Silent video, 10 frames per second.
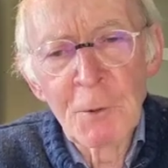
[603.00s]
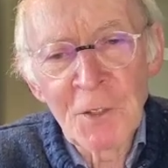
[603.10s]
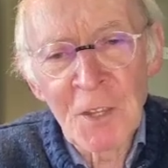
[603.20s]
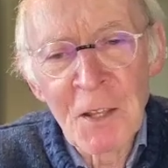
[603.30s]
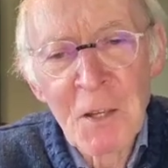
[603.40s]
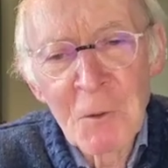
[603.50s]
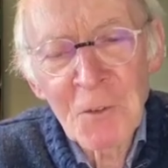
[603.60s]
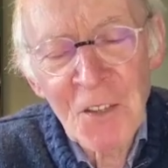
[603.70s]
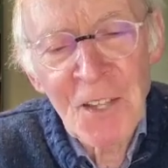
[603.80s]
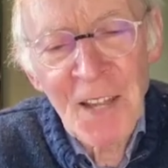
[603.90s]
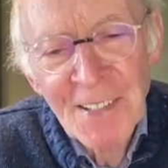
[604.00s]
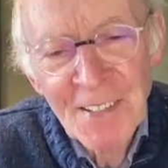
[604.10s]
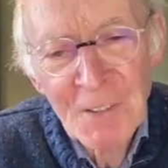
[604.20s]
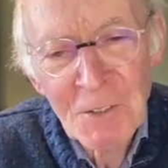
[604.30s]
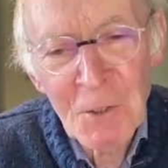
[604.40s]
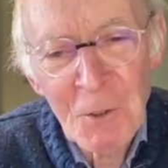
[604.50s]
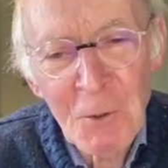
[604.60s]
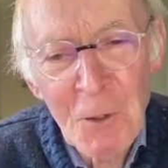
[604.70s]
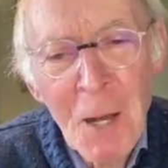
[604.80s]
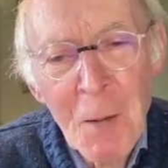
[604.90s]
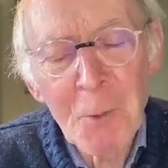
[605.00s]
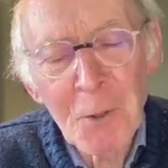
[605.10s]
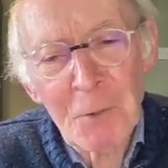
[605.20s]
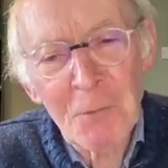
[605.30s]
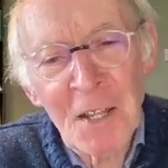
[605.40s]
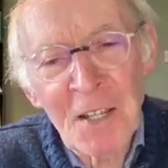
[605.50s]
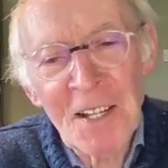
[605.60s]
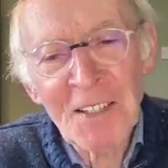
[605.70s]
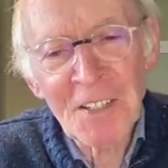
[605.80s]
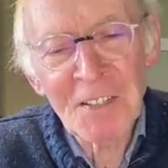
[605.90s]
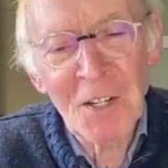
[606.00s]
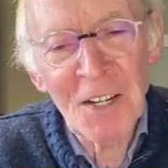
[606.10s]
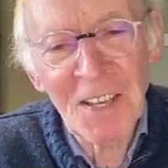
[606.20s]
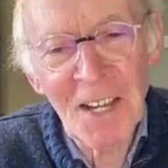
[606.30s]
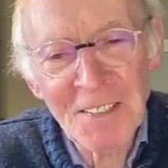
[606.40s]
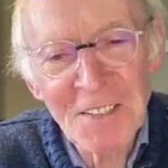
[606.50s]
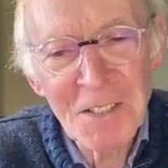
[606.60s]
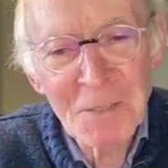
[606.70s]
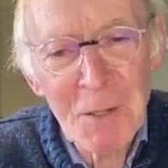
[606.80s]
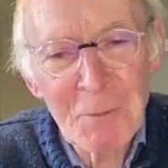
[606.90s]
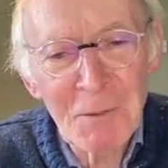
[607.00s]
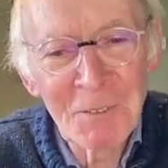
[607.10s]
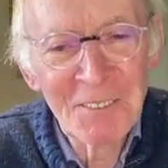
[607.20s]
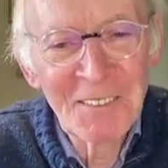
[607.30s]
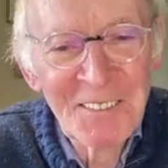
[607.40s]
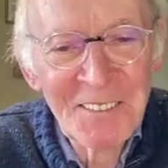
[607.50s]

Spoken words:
with a net, a butterfly net to try to catch these people.